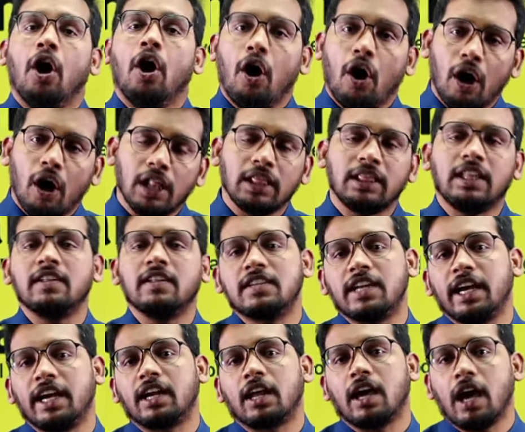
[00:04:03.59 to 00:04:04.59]
All these
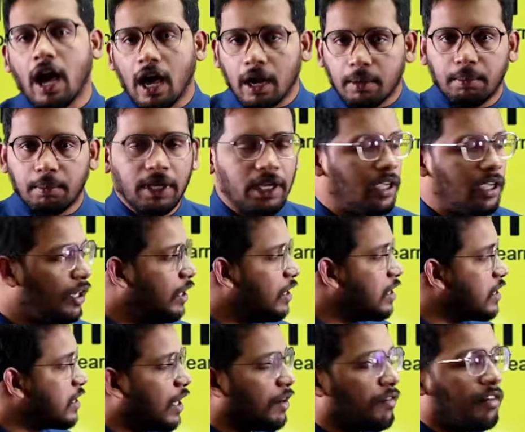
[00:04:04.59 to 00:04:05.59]
data are being
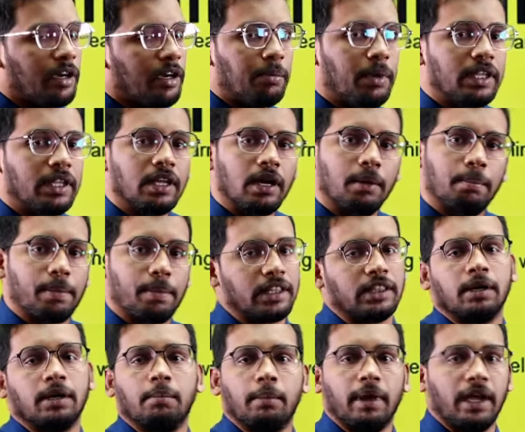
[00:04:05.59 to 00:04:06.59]
surveyed by the
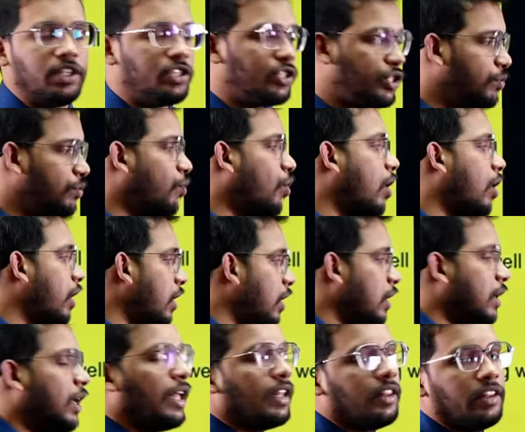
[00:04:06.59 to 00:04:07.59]
Pratham NGO,
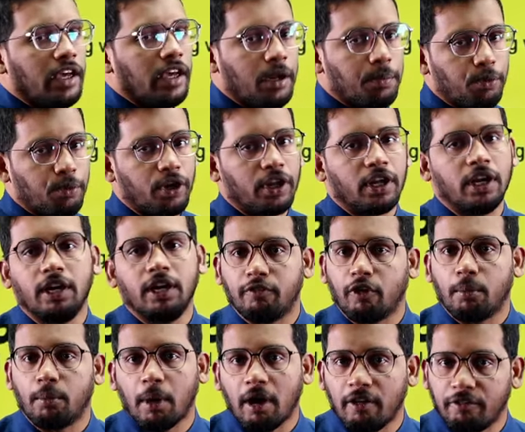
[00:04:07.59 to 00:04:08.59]
and they are putting in
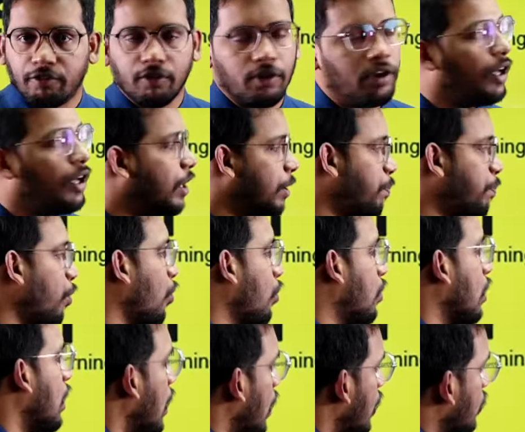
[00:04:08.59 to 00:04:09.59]
form of
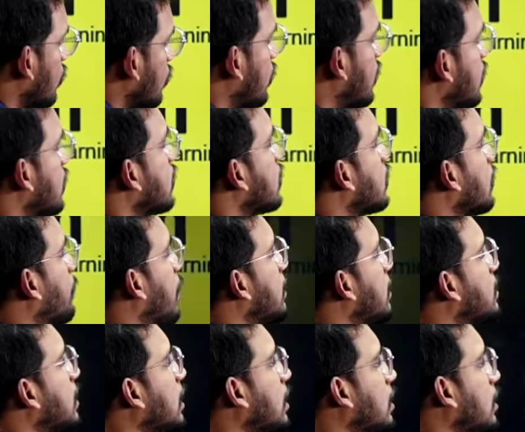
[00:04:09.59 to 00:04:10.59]
report. So this is the
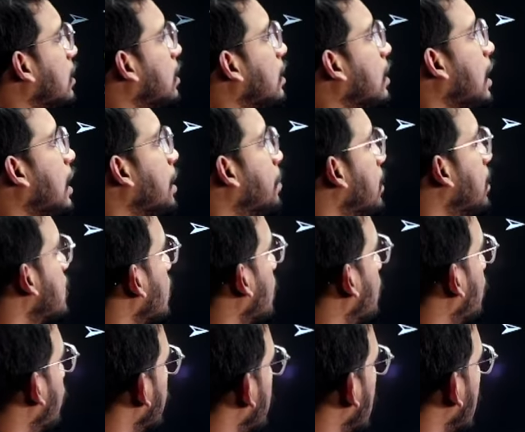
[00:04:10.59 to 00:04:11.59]
basic elements
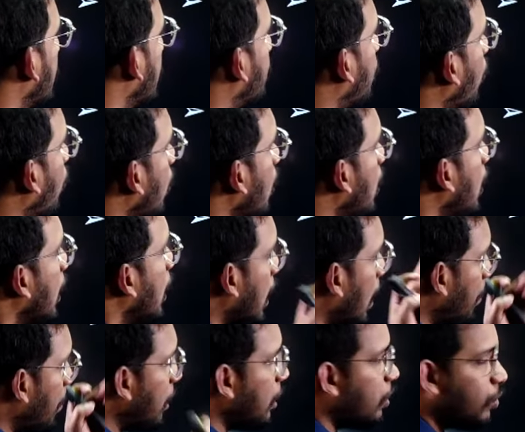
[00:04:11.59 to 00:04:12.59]
about the report.
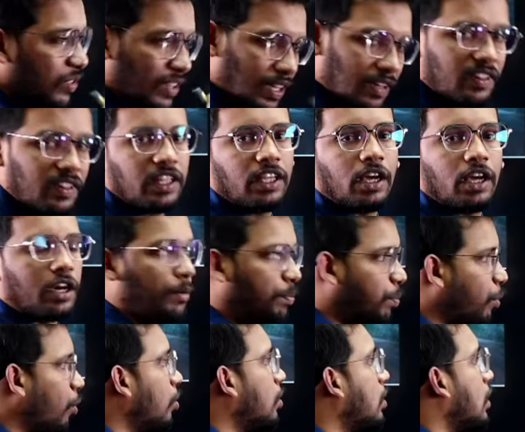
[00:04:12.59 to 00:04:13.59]
Coming to this year
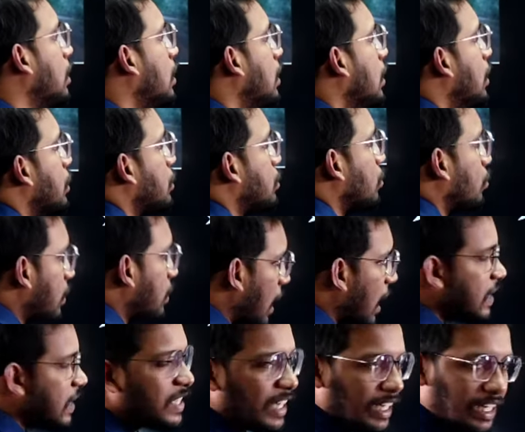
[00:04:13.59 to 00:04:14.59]
report, so there
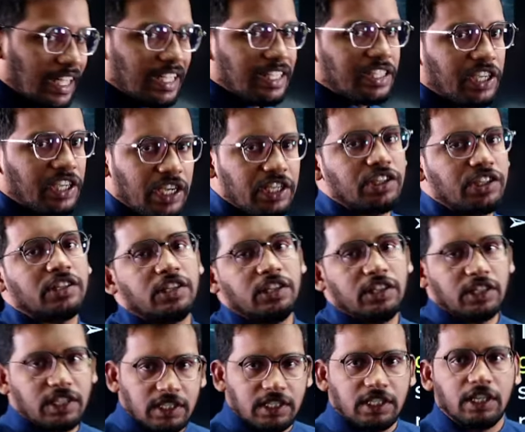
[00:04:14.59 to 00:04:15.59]
are certain changes
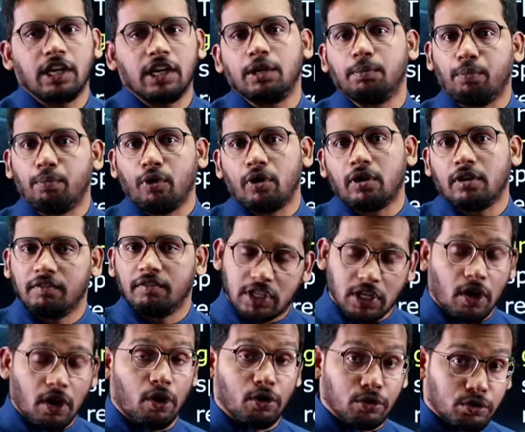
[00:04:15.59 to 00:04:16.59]
in this year report which
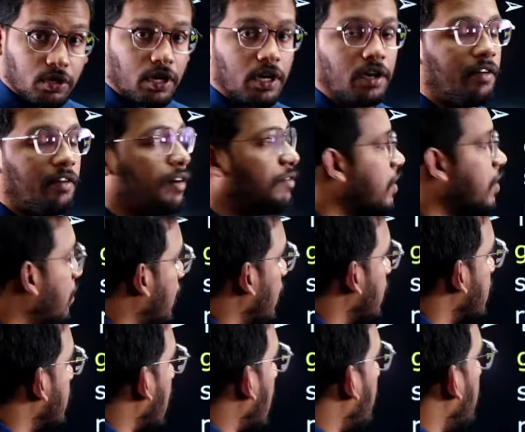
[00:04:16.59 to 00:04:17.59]
are also relevant for our
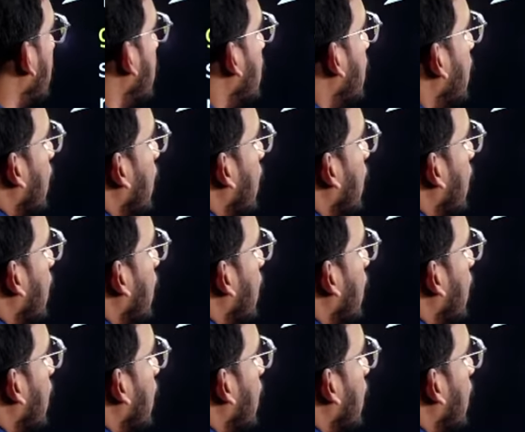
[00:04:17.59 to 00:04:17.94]
exam.